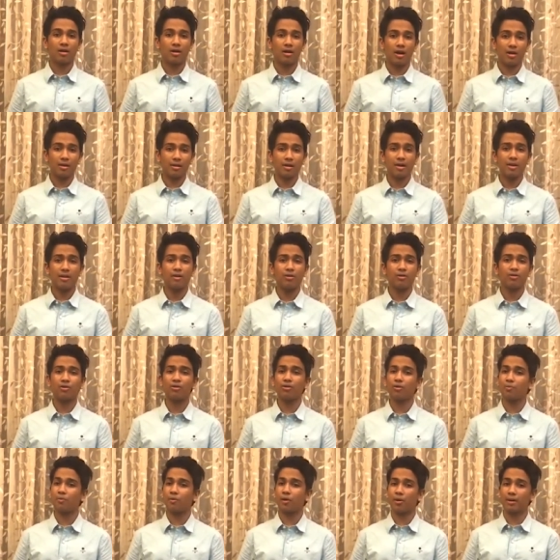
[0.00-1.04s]
continued
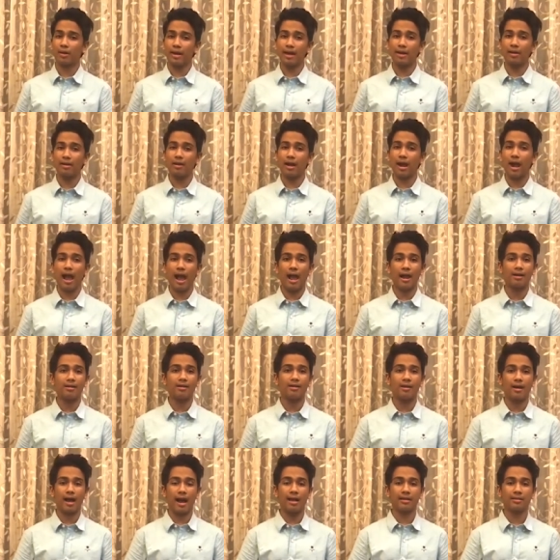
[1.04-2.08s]
to protect
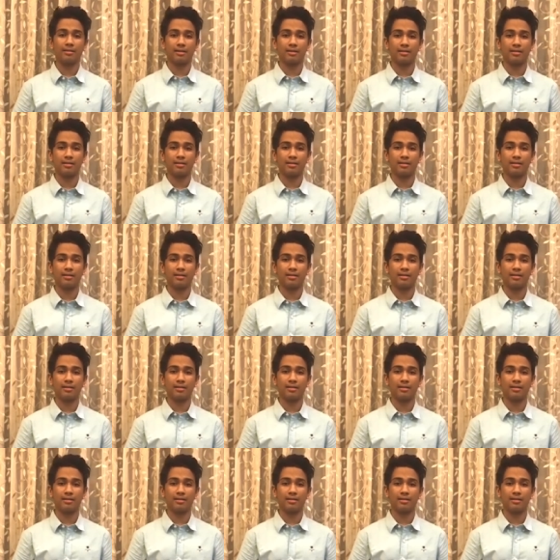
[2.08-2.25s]
and guide